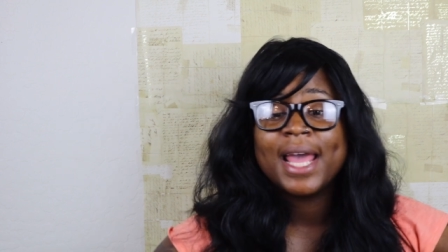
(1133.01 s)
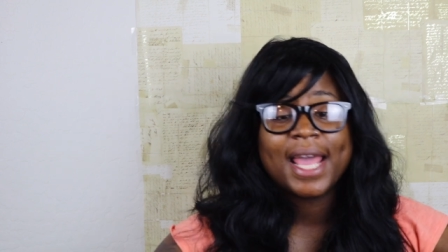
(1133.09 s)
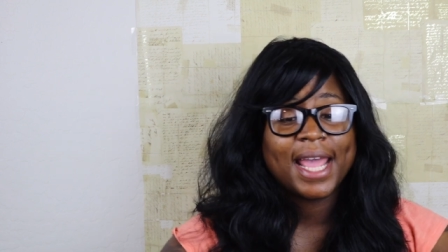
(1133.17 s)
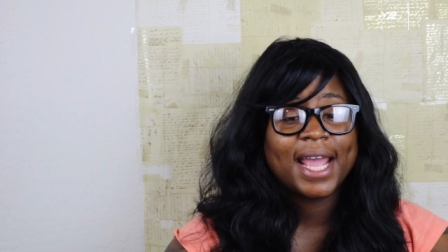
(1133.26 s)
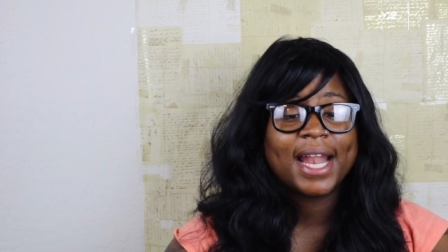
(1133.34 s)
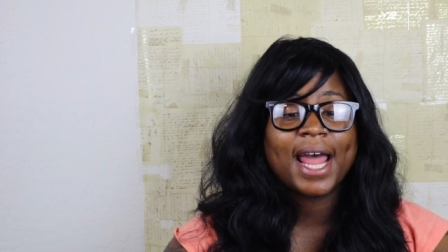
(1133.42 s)

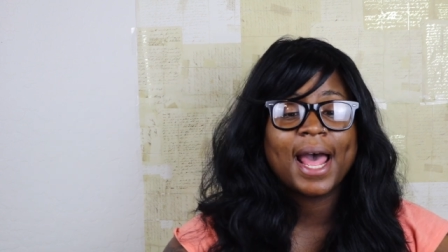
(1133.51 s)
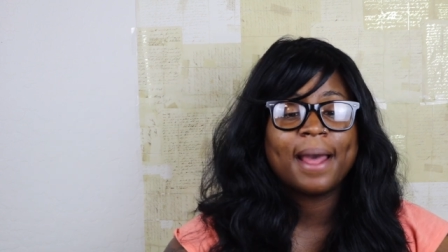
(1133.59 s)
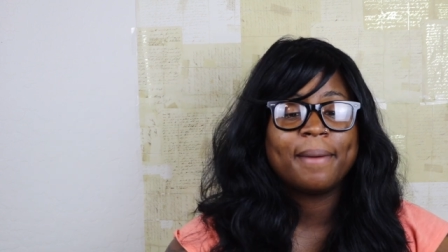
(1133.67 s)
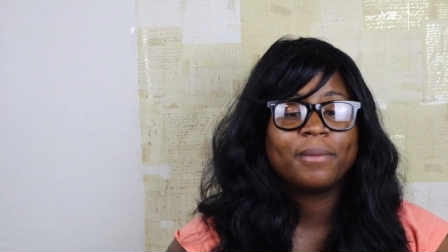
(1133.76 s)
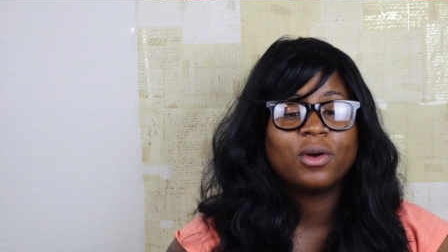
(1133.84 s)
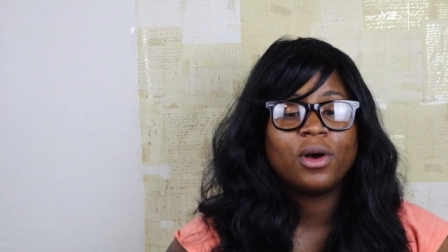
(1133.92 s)
and
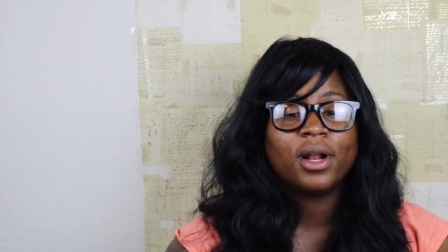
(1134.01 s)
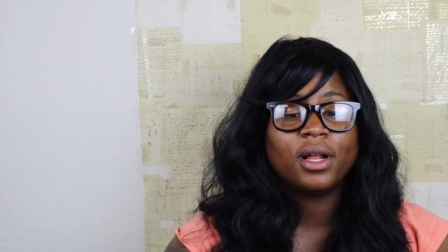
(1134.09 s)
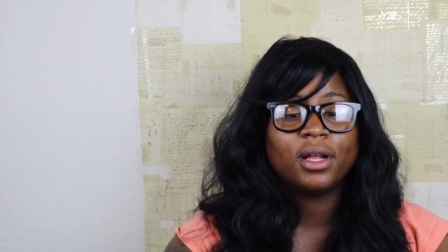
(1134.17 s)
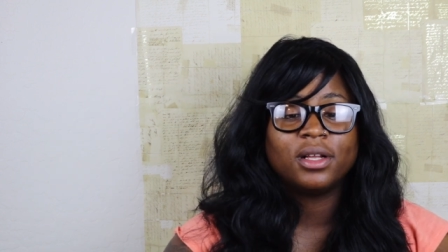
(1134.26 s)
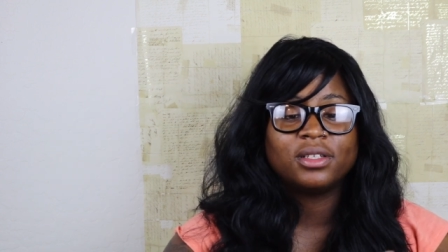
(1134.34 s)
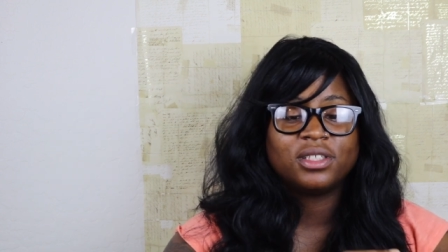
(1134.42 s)
I'm going
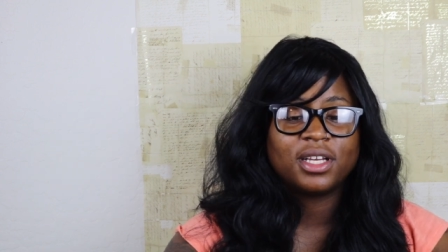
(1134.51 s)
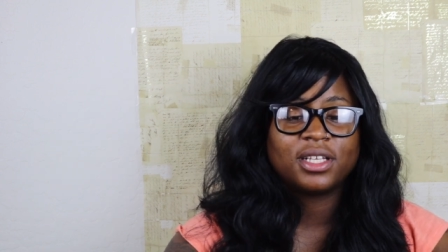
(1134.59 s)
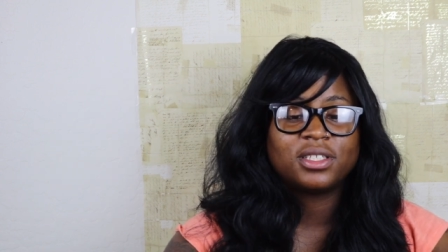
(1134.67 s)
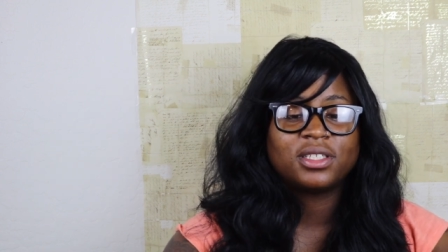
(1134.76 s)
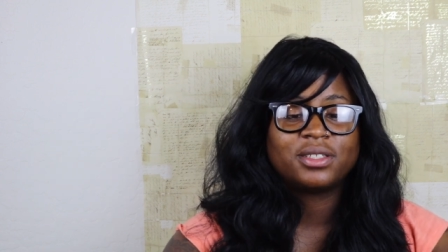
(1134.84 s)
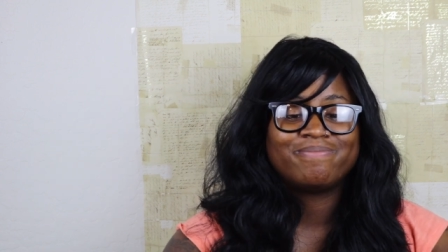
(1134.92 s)
to
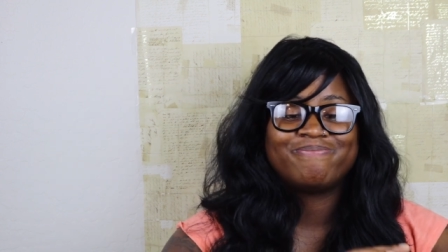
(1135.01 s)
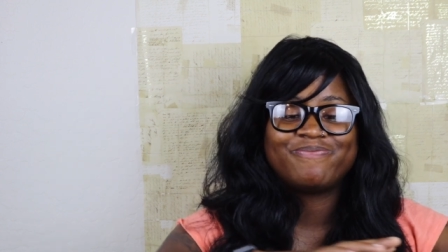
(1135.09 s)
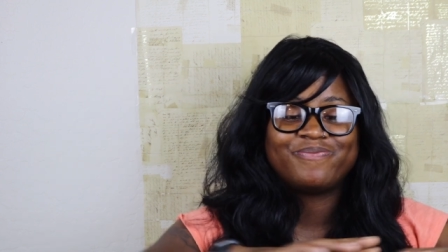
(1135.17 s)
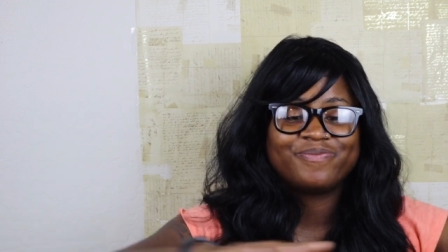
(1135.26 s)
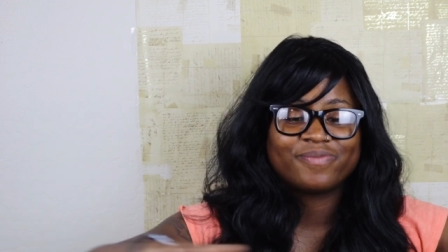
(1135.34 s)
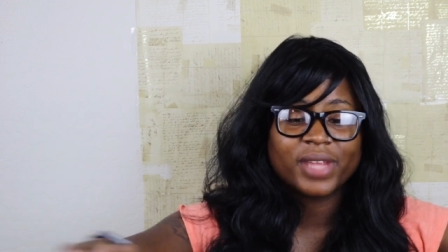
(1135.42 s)
just
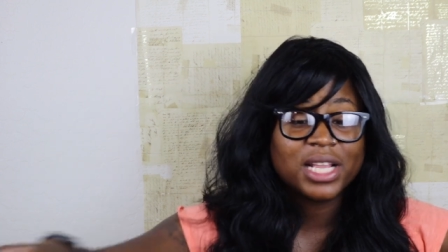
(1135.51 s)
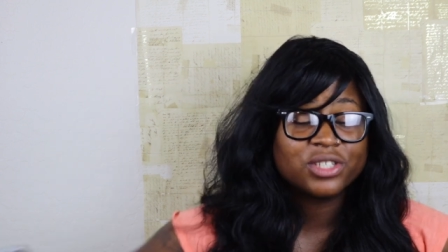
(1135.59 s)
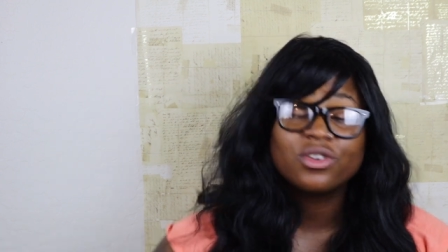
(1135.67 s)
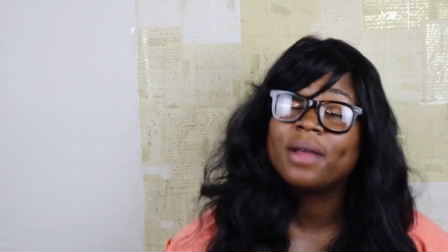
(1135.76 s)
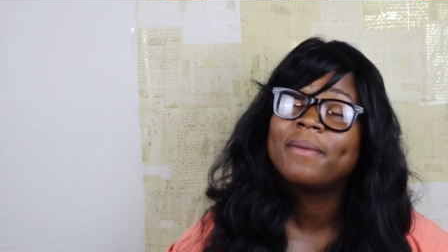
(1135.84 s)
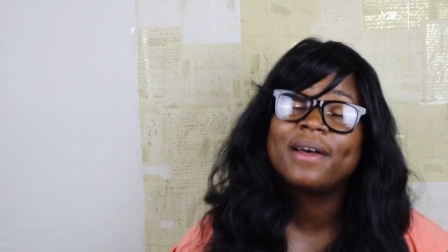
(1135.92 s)

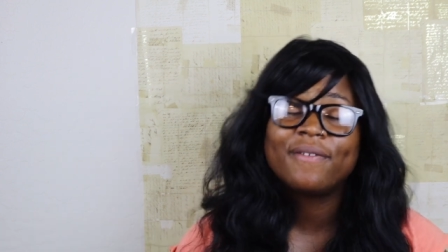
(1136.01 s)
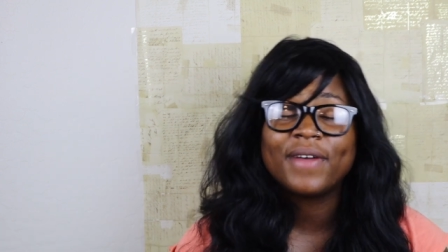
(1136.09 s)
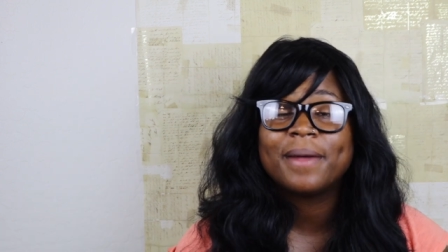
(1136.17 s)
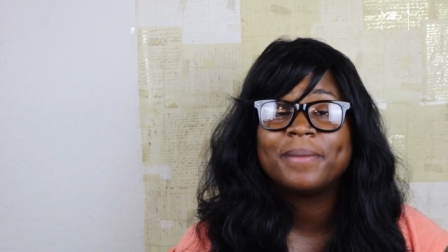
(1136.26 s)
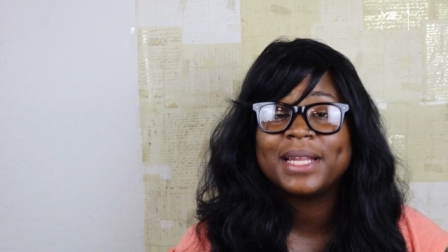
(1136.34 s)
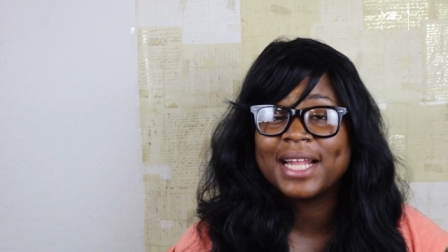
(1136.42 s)
enjoy my
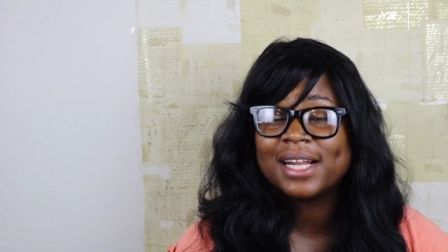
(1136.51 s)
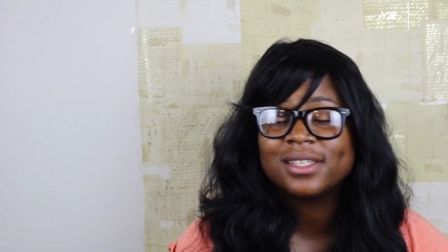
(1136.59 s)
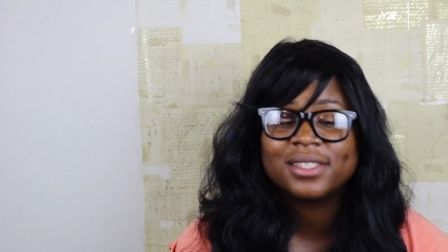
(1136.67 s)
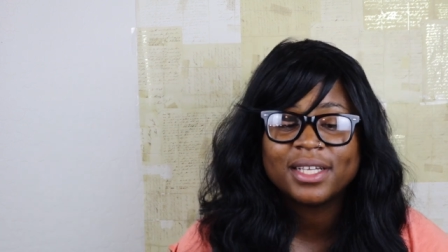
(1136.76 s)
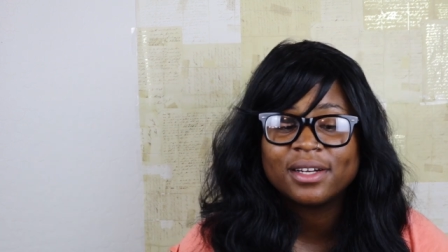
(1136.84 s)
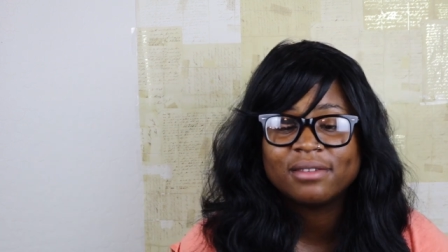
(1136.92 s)
family that
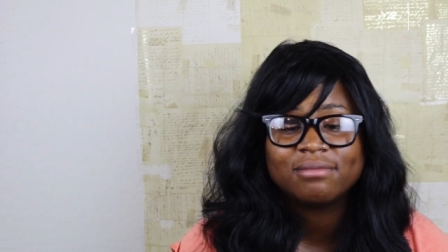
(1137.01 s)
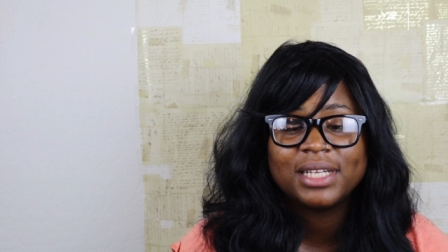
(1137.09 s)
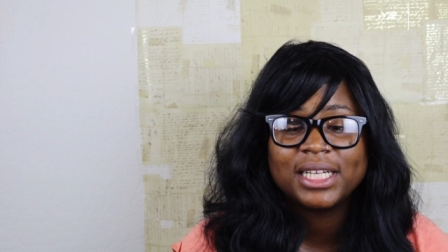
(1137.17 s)
is here.